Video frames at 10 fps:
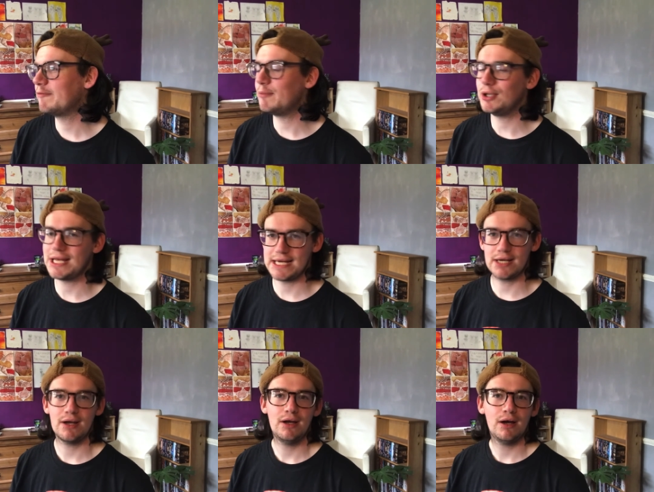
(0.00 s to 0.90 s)
More like
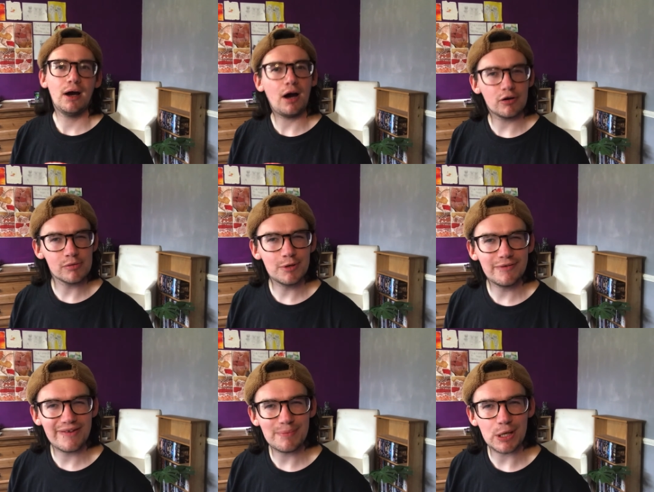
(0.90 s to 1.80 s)
horror
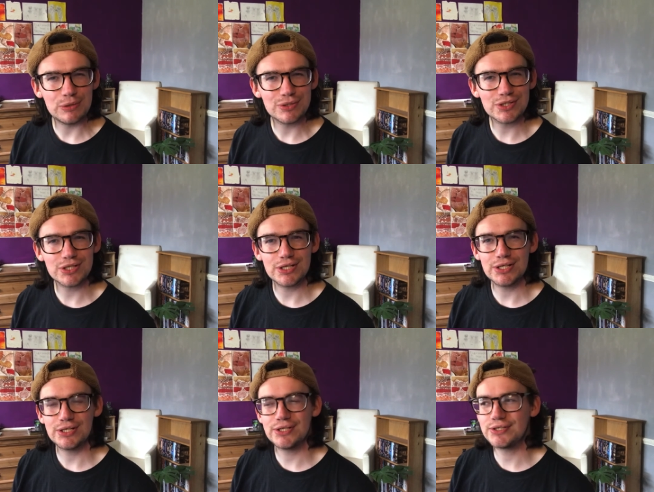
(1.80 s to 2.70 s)
movie
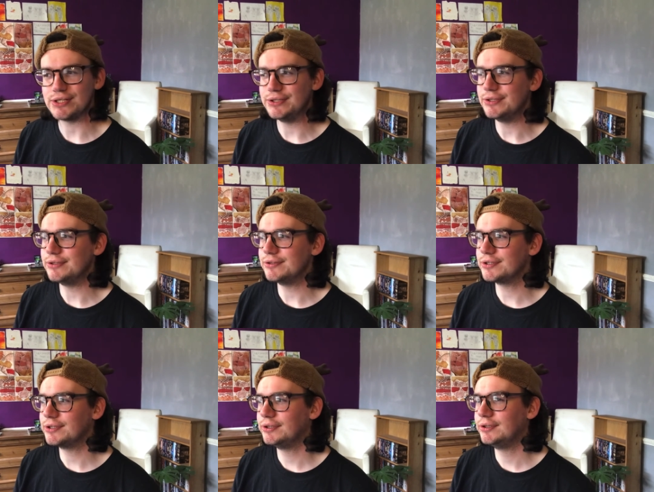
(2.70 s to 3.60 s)
posters, and
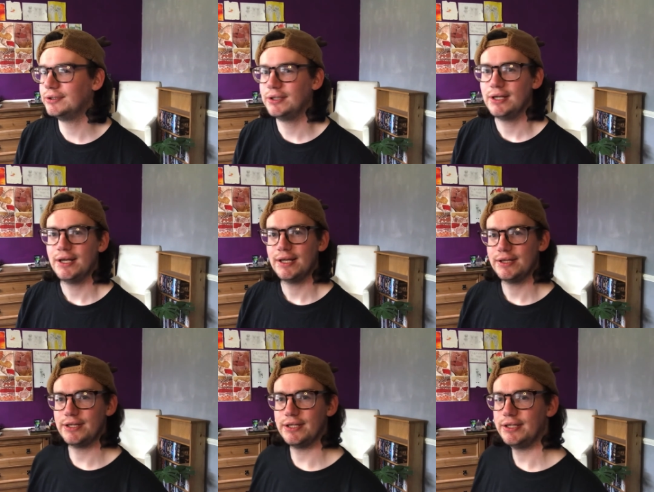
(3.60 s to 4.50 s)

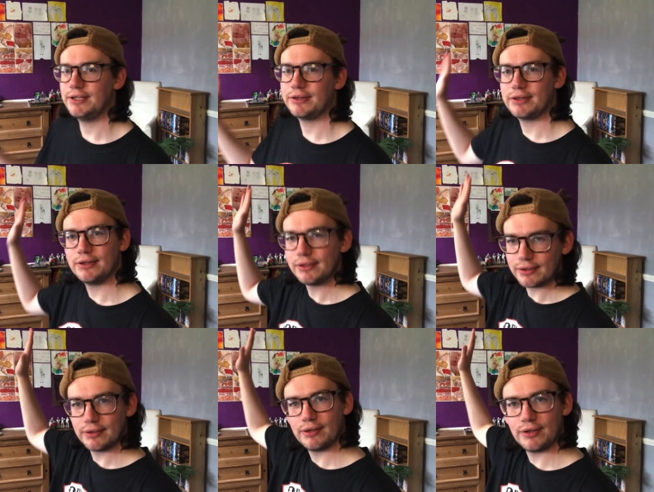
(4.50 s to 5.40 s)
the
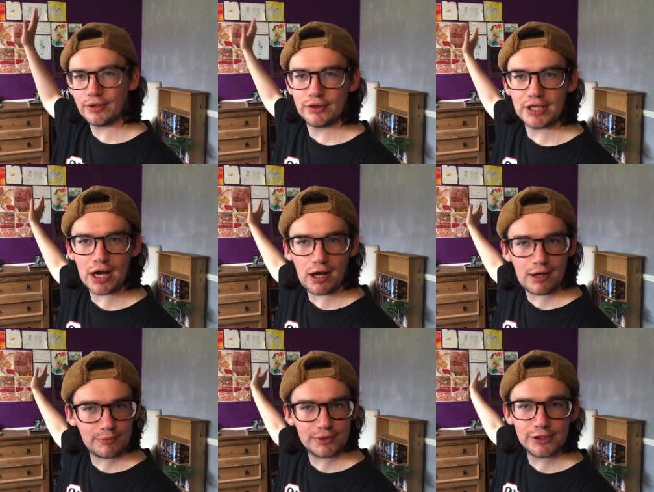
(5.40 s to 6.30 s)

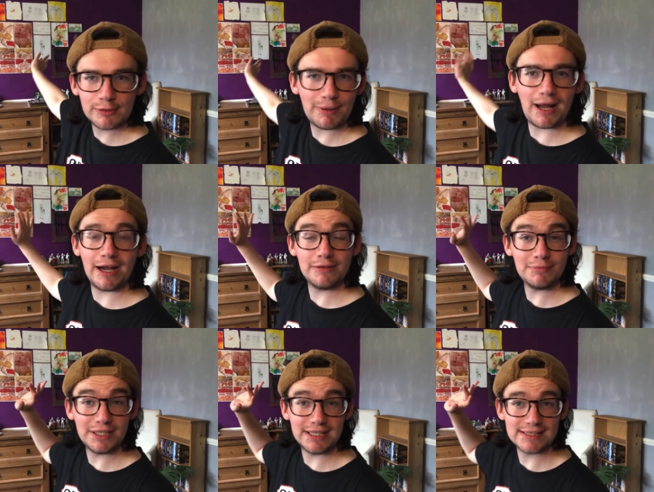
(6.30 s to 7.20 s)
artwork behind
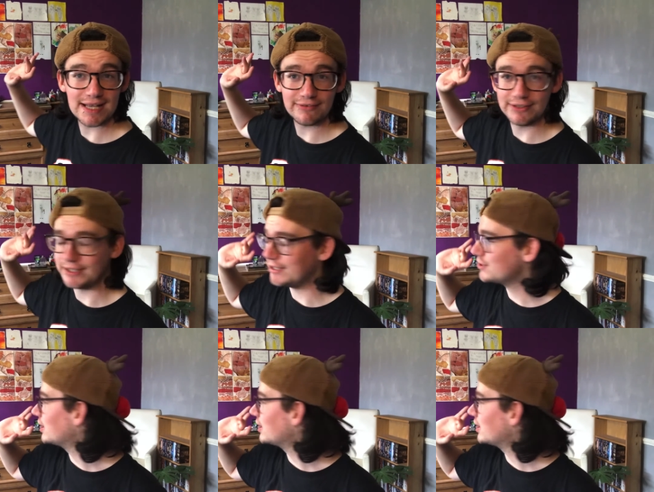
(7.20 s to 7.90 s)
me is definitely going to